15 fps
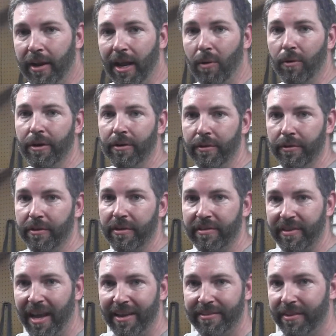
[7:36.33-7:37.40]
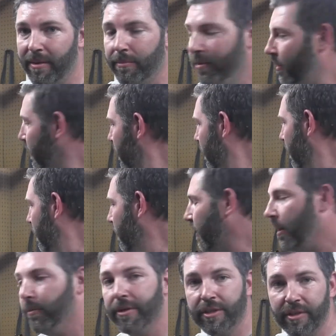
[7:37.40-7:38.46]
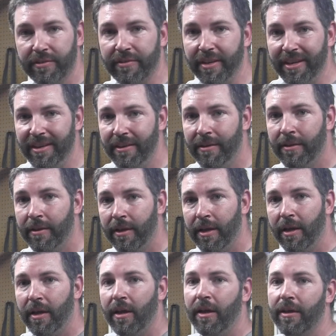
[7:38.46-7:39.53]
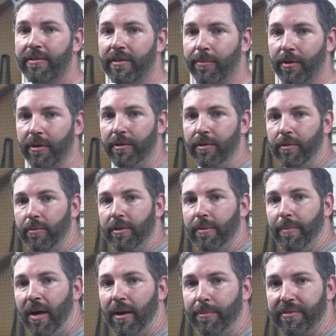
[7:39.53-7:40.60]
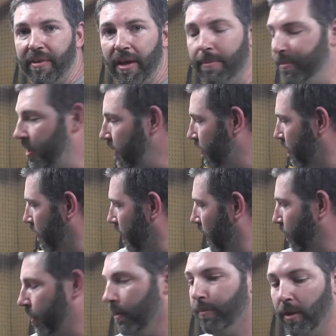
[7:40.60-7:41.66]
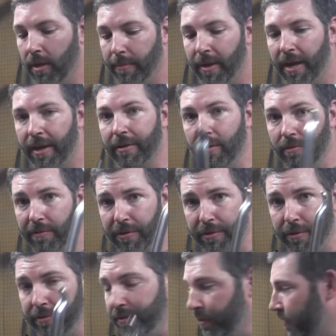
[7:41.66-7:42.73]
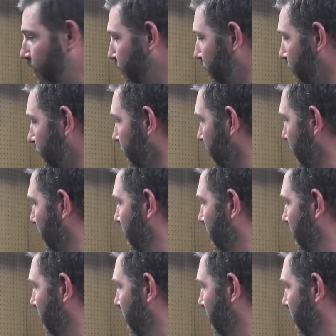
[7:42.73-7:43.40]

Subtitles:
Now we're gonna do the exact same thing that we just did, except we're gonna do it with the bottom side bead, and we're gonna pull it back over using the spoon.